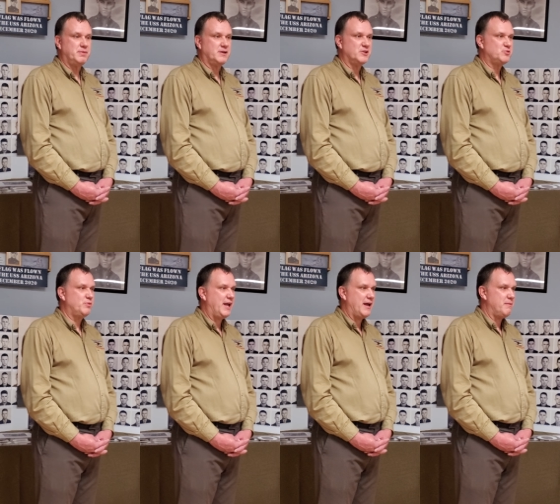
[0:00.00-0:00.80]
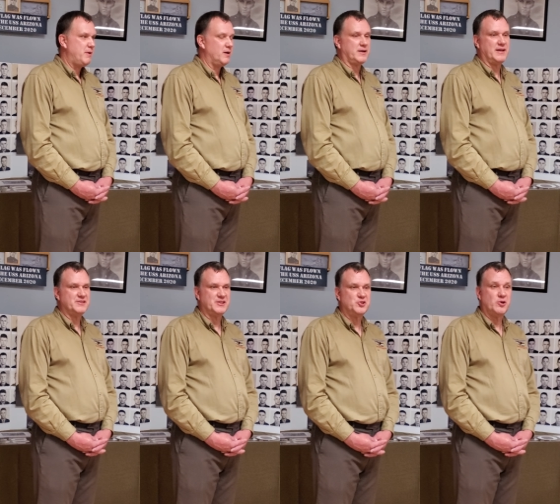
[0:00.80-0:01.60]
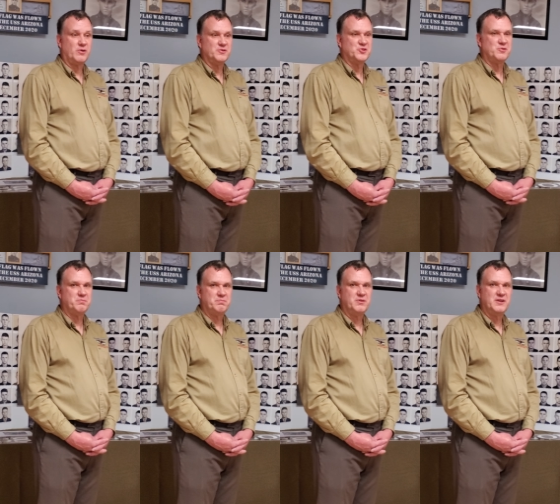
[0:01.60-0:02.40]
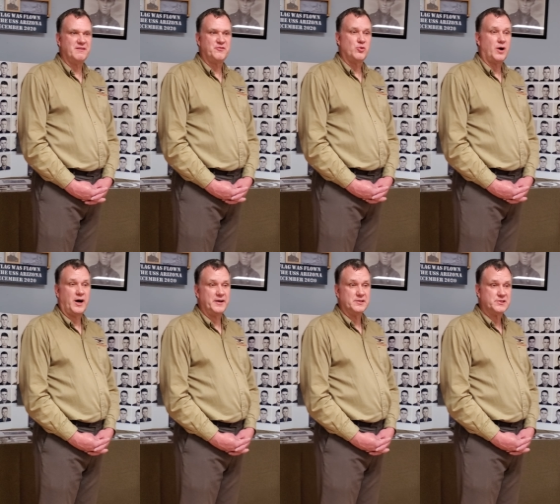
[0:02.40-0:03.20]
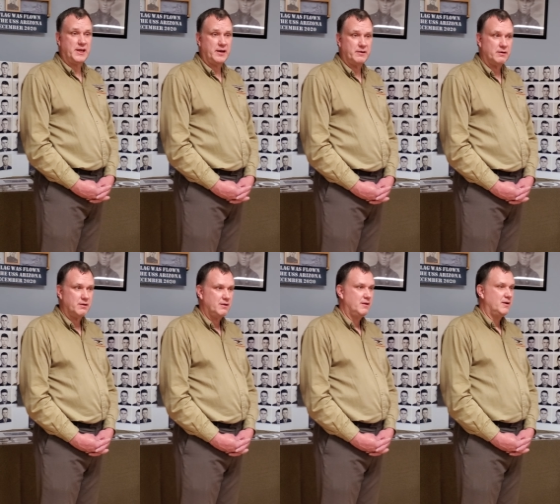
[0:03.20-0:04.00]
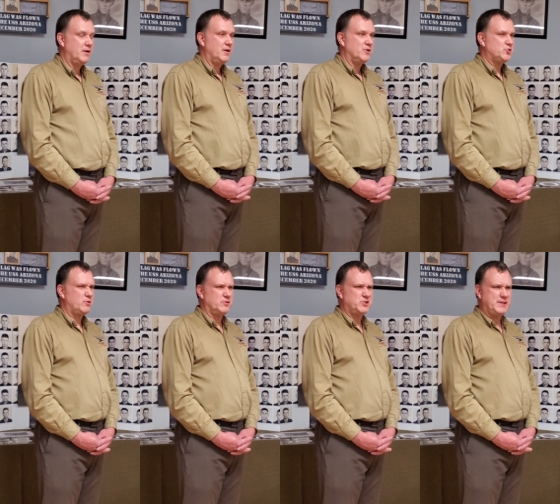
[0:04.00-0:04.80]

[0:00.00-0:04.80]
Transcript: because we had Americans that chose to live to a higher standard. So those